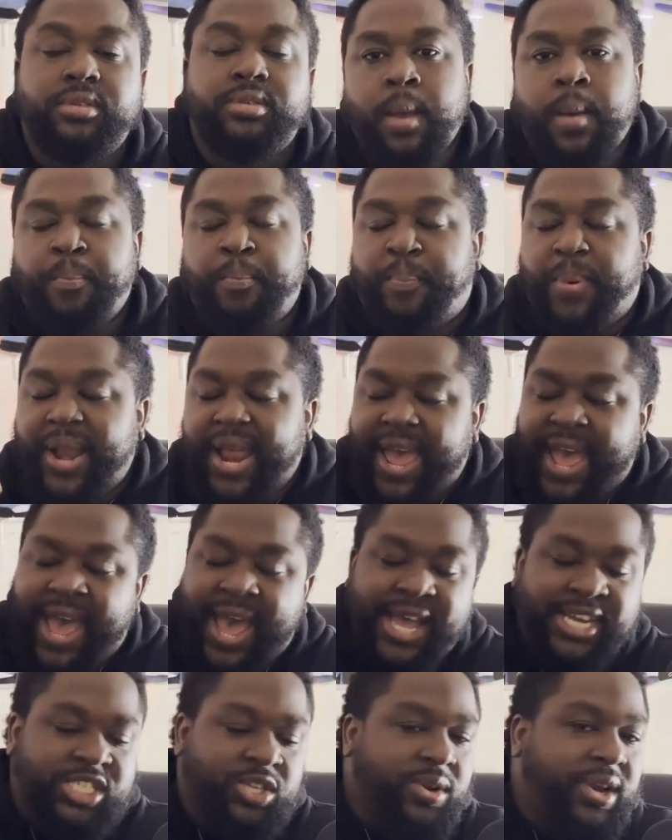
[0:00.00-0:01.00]
But
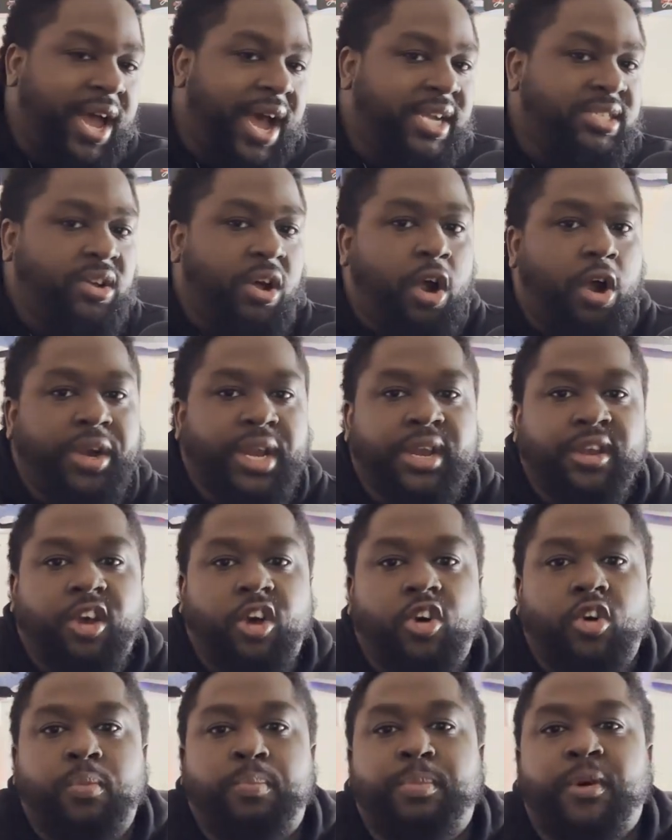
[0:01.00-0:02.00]
as you guys already
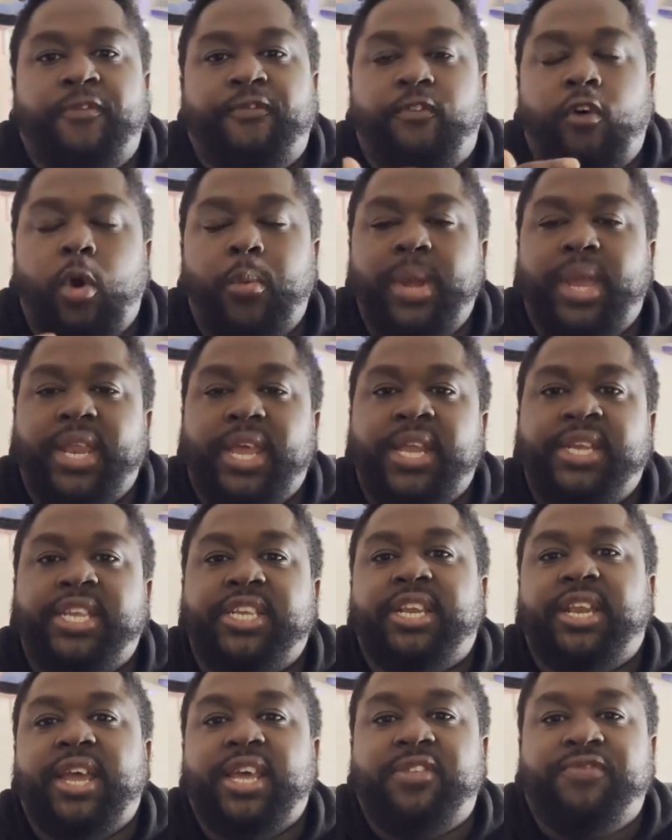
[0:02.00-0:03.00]
know, before we get into
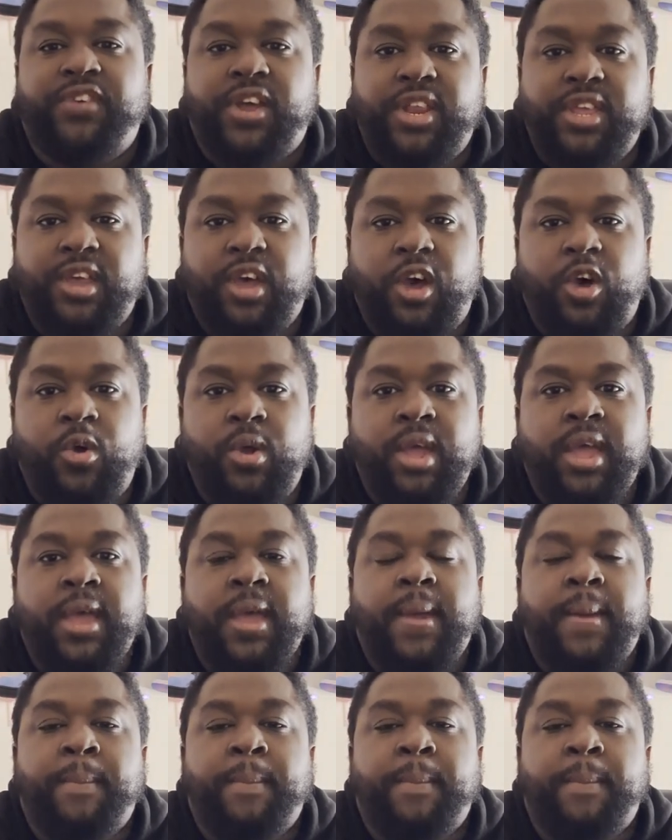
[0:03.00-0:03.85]
today's video,